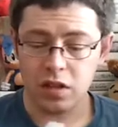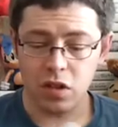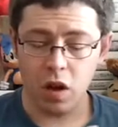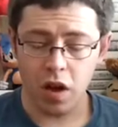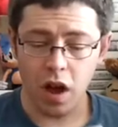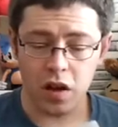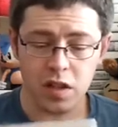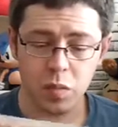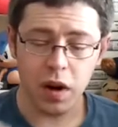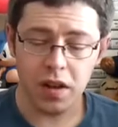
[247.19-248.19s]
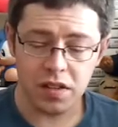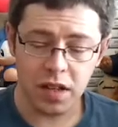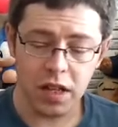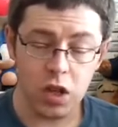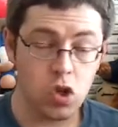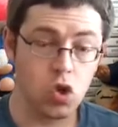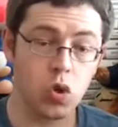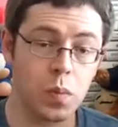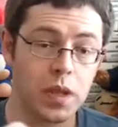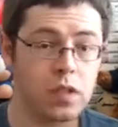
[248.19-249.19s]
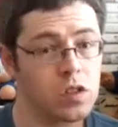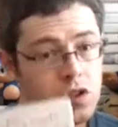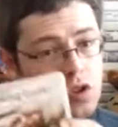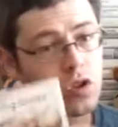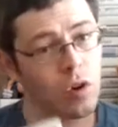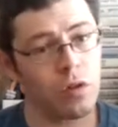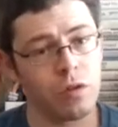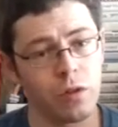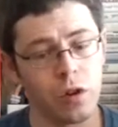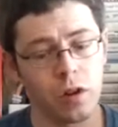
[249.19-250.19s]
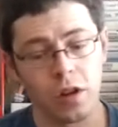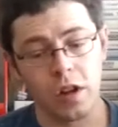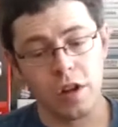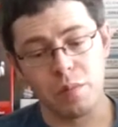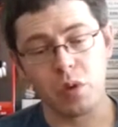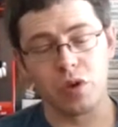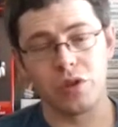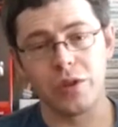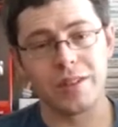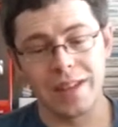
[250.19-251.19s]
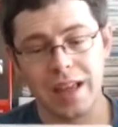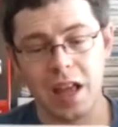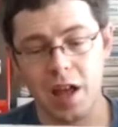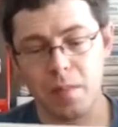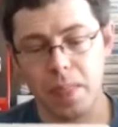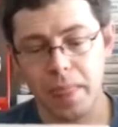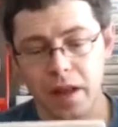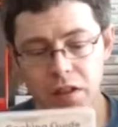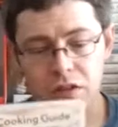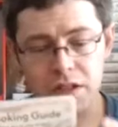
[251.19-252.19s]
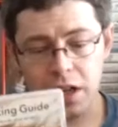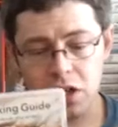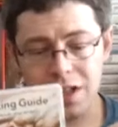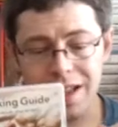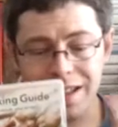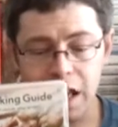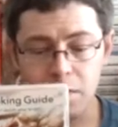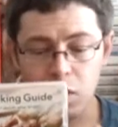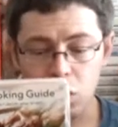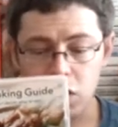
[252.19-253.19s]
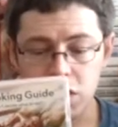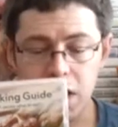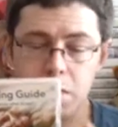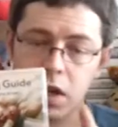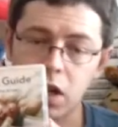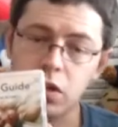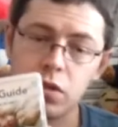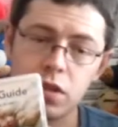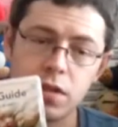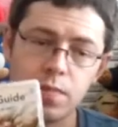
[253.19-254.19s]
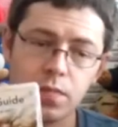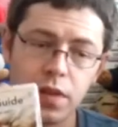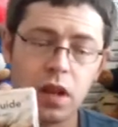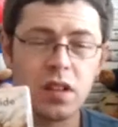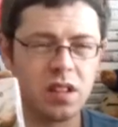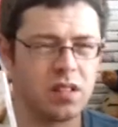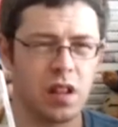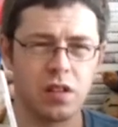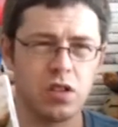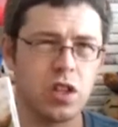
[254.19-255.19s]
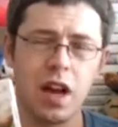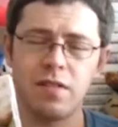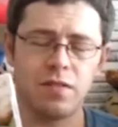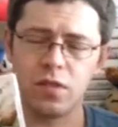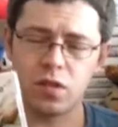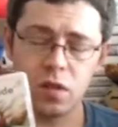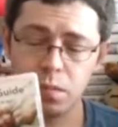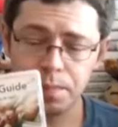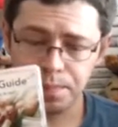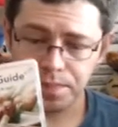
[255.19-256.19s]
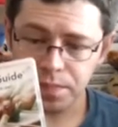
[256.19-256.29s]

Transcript: So a surprisingly good piece of software, more so than the game. There is actually a Game & Watch game included. I think it's like Chef or something.